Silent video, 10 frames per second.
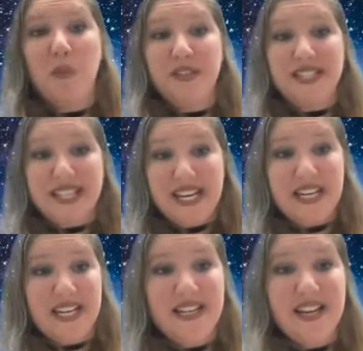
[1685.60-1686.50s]
was
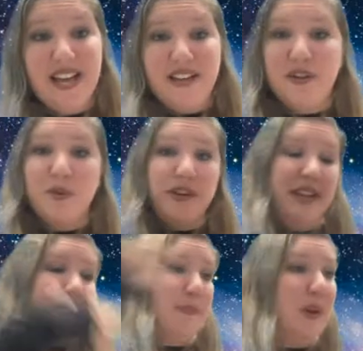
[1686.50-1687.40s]
needed to create
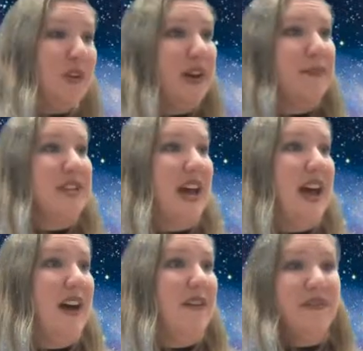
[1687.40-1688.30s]
the buildup to
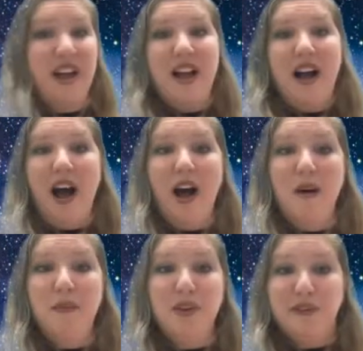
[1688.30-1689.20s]
have
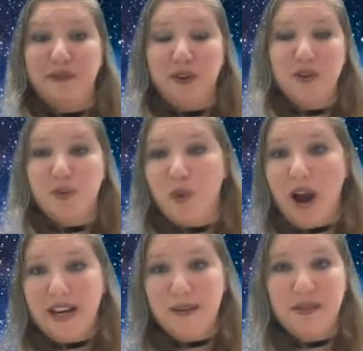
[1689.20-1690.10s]
your first
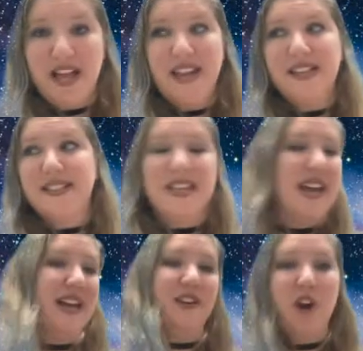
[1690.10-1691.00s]
rocky planets that
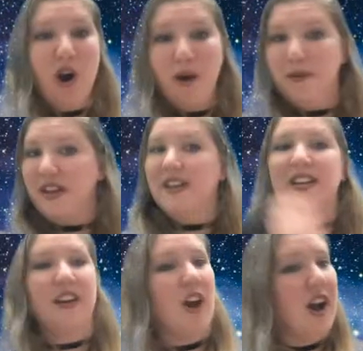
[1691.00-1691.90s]
had carbon
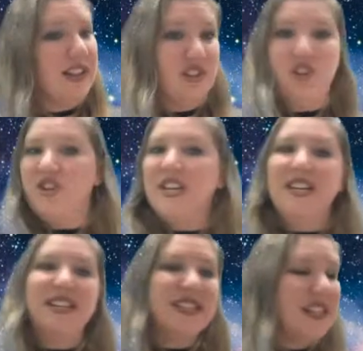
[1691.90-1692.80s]
and oxygen
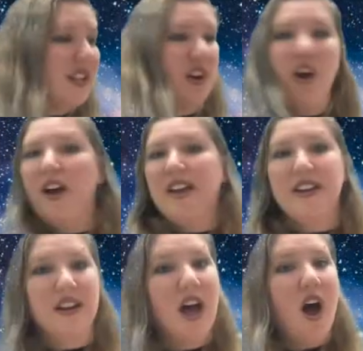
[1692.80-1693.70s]
and silicon
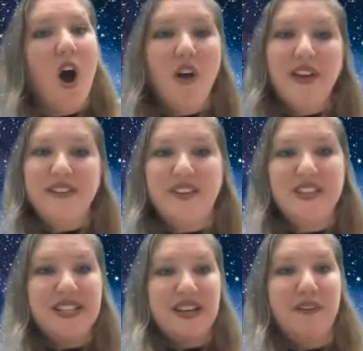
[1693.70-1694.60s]
and all that fun
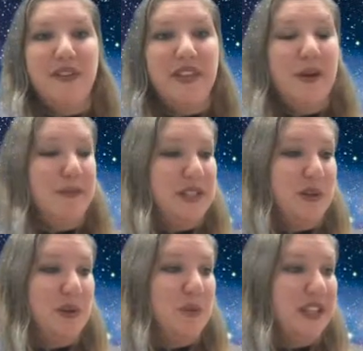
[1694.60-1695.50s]
stuff in them. So
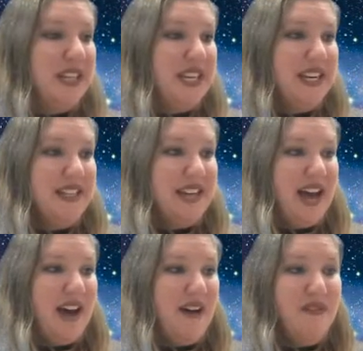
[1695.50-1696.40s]
you really needed to
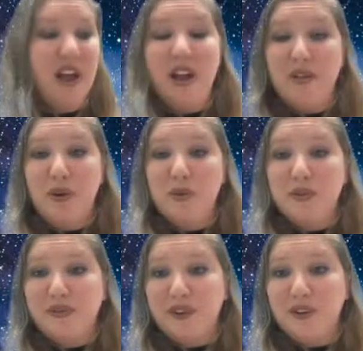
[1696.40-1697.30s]
have those
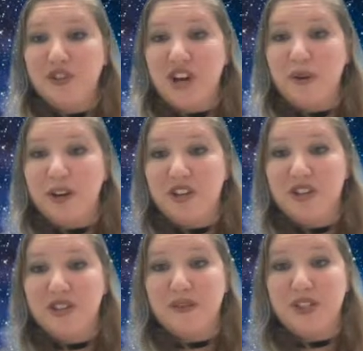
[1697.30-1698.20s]
first
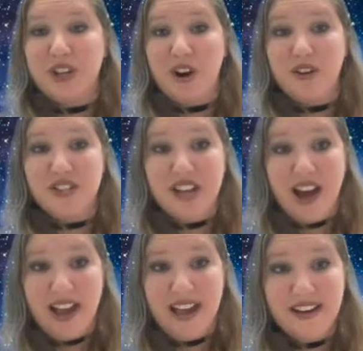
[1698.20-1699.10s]
generations of stars
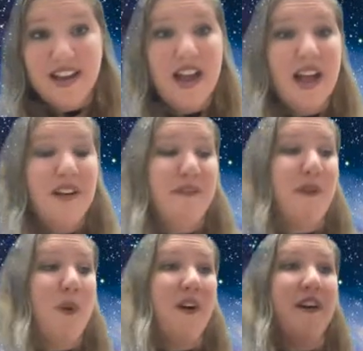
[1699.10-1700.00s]
died
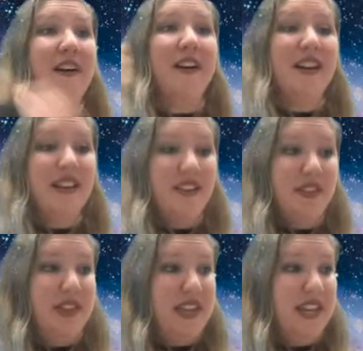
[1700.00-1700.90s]
for
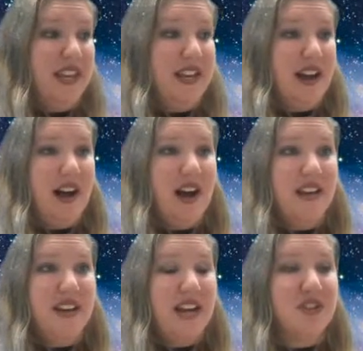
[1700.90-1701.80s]
the
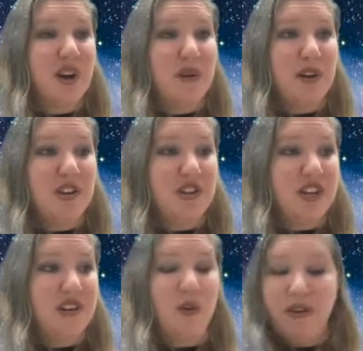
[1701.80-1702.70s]
next
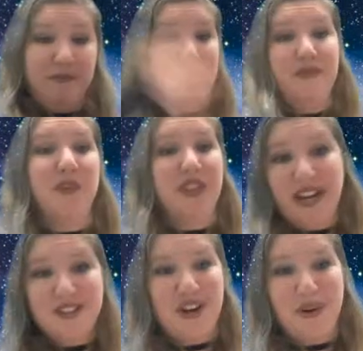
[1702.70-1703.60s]
generation, or for the
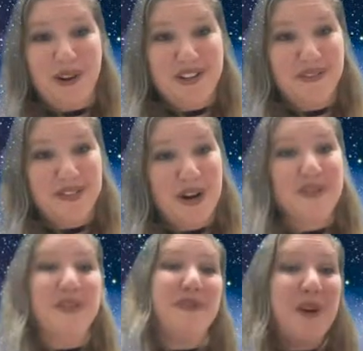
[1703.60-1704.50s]
next generation of stars
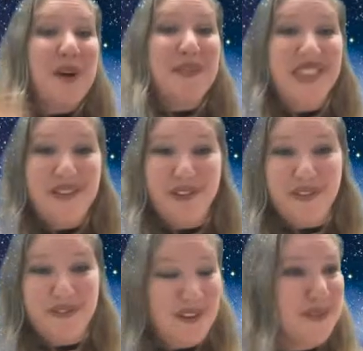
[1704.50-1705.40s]
to form, and then for the
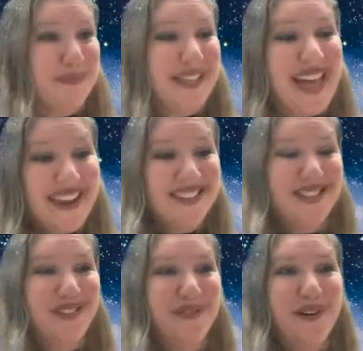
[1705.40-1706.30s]
first planets
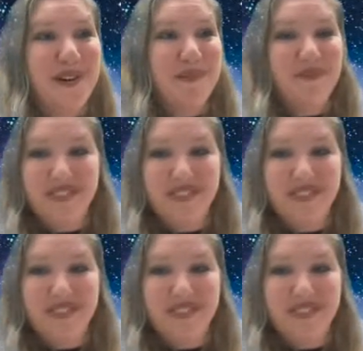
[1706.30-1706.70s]
to form.